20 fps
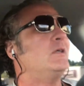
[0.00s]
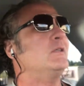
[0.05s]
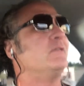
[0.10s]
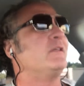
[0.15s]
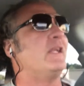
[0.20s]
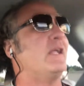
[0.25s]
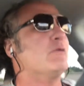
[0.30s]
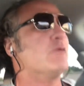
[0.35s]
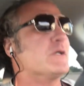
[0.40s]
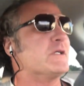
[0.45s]

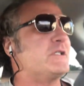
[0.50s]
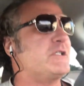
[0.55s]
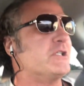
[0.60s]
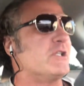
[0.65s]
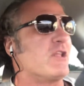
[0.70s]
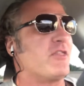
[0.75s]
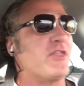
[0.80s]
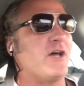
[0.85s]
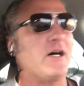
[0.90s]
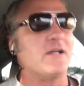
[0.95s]
Today I want to
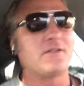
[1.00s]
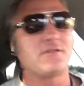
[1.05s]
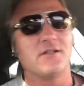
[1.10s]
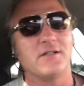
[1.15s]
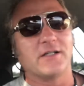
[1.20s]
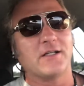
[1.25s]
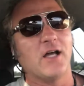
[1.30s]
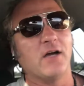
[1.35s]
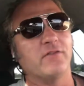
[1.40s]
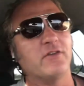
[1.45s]
share thoughts
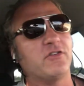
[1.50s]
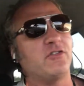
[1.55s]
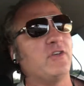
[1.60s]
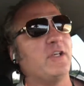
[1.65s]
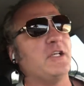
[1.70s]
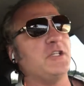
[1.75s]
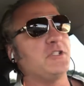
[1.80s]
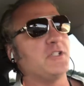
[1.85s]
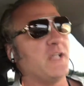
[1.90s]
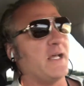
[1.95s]
on a
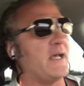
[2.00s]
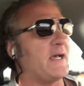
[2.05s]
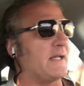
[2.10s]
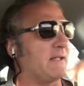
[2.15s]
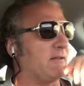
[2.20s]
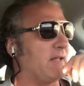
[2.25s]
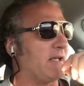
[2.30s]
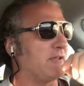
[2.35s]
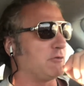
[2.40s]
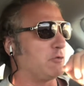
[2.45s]
conversation I had
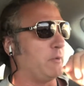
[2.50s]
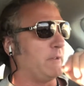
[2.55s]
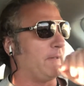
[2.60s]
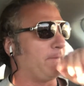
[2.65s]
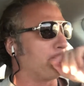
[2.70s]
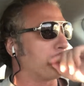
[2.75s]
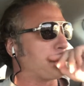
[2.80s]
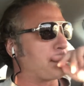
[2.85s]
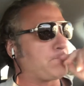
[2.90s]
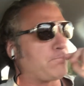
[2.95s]
last week
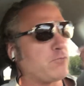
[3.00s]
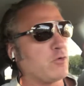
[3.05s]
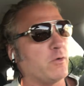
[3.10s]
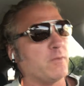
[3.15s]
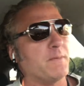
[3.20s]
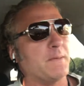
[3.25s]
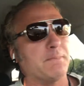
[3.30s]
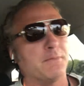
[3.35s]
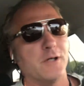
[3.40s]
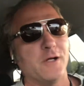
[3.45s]

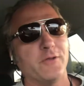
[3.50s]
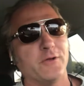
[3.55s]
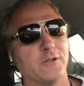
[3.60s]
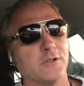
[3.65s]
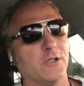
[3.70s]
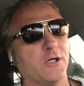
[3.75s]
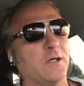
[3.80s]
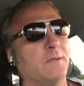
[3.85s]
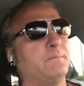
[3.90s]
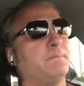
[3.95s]
with my
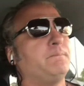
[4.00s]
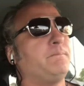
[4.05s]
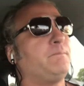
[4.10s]
brother-in-law.